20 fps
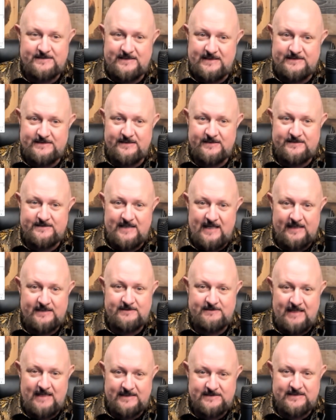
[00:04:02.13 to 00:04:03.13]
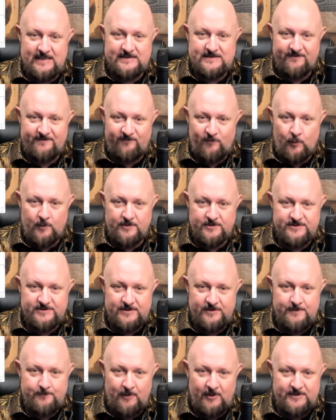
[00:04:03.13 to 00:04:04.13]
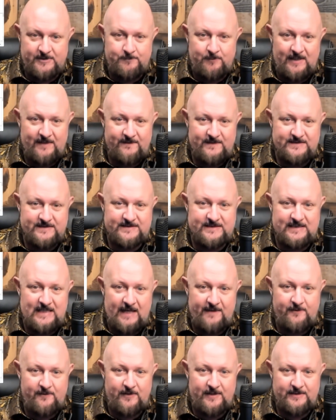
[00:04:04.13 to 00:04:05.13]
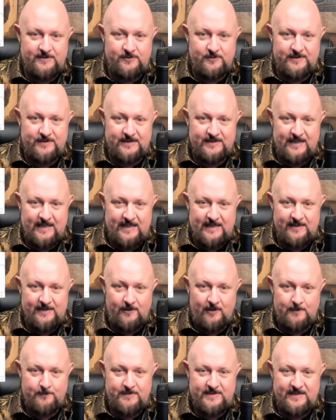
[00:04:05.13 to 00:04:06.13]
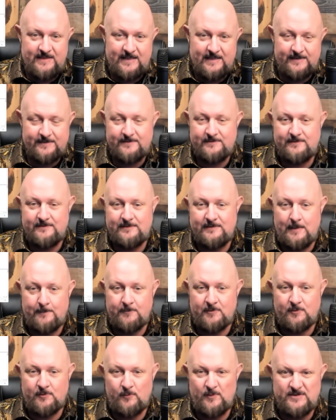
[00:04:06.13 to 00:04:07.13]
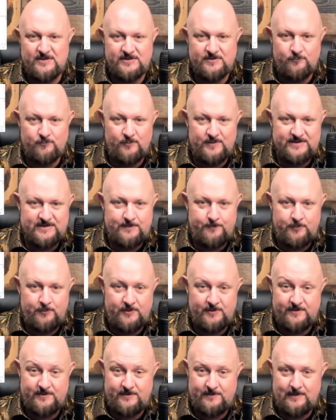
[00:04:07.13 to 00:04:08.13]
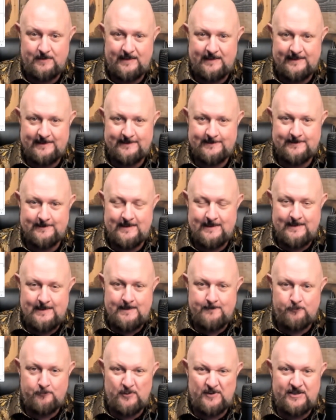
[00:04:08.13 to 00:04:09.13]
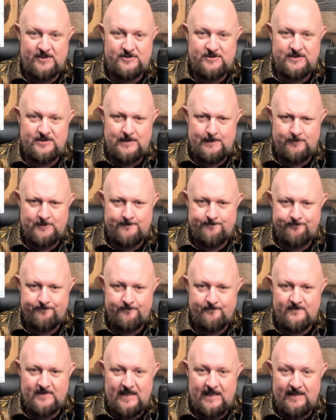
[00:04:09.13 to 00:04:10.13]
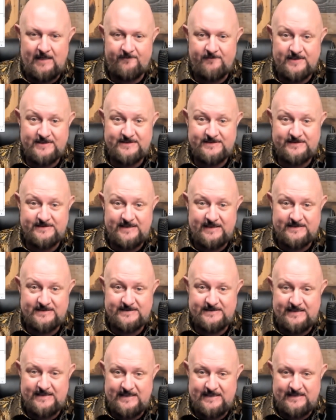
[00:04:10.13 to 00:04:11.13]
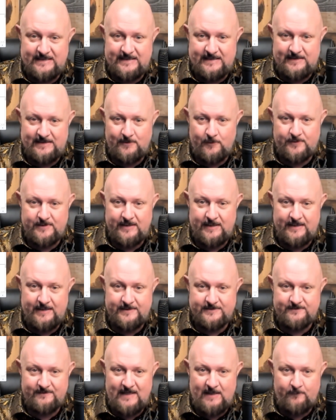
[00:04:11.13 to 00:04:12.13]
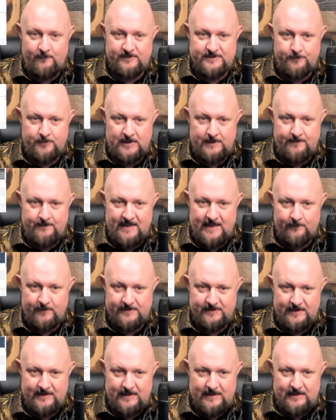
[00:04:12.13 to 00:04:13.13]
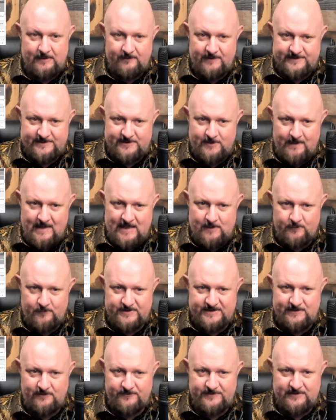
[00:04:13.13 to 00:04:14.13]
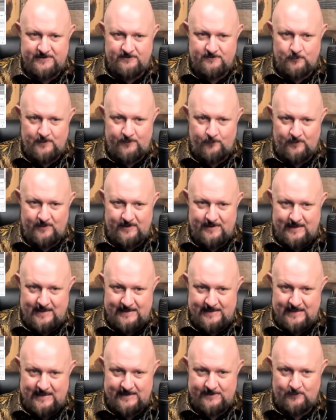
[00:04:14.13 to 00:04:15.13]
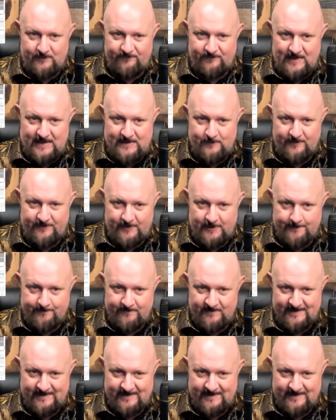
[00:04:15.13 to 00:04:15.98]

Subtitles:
easy to detect. That's a 4. So you multiply these together and you get a RPN number, which is risk prediction number of 60. Okay, so that one's a pretty bad one. Let's go back. We're still dealing with what I got into a fight with her